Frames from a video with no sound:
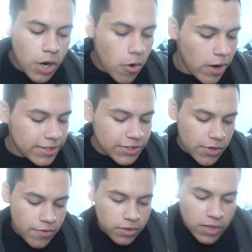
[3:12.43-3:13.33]
All right,
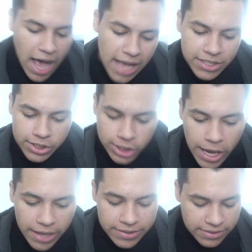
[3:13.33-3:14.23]
so the last
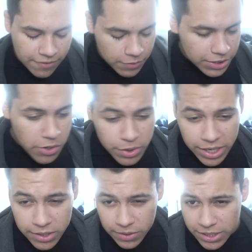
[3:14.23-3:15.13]
chest. If we don't
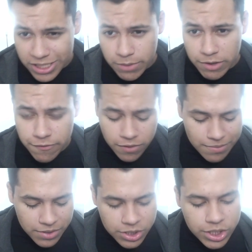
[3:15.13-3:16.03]
get a legendary
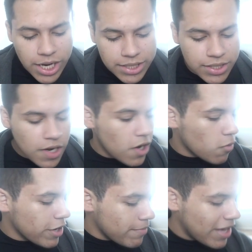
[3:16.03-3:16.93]
from this chest,
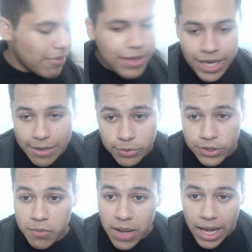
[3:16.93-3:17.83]
we may be able
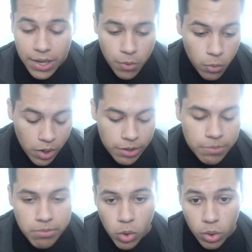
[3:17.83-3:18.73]
to buy one
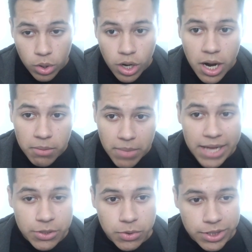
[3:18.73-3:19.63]
more
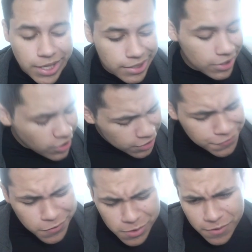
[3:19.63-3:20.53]
magical chest
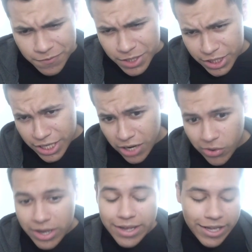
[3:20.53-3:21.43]
just for the
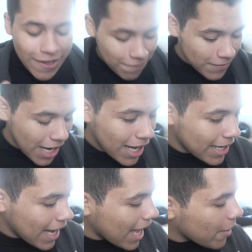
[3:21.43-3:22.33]
video. If
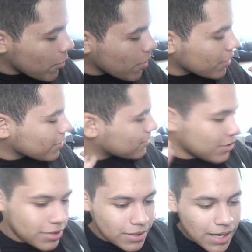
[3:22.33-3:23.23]
not, I will
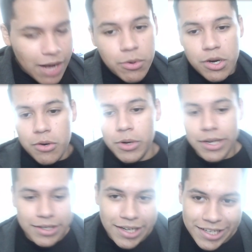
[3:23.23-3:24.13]
just, I will
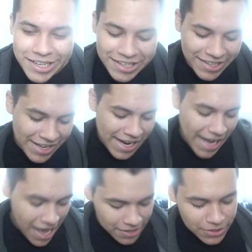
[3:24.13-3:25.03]
quit. I,
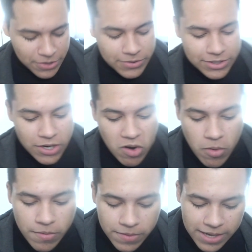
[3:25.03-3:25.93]
I don't know. So
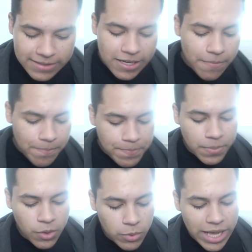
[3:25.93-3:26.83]
next up,
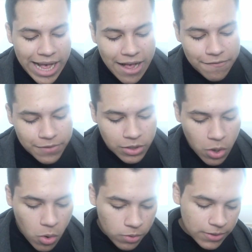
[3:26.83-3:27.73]
we have
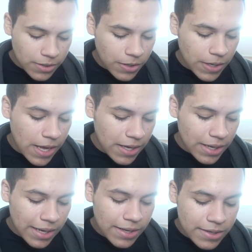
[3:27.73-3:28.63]
gold, okay?
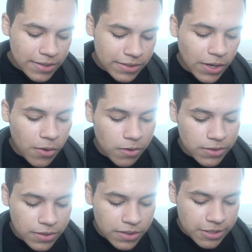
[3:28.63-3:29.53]

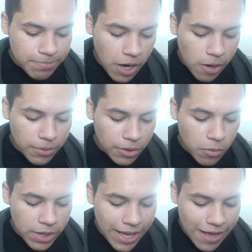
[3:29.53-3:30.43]
Skeletons, bomber,
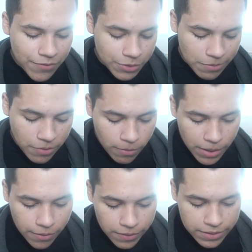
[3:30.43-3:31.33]
we have elite
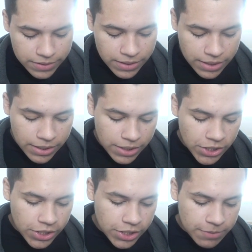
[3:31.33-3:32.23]
barbarians,
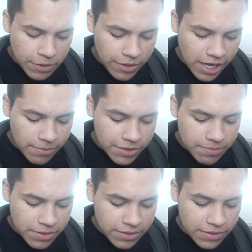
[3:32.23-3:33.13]
spear goblins,
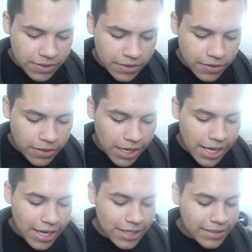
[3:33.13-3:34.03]
musketeer,
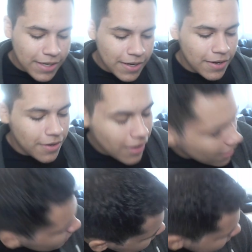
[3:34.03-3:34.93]
and
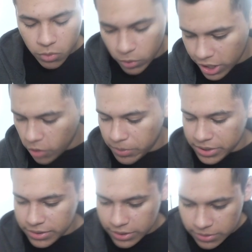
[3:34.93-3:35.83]
uh, we
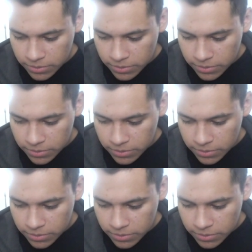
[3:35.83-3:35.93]
opened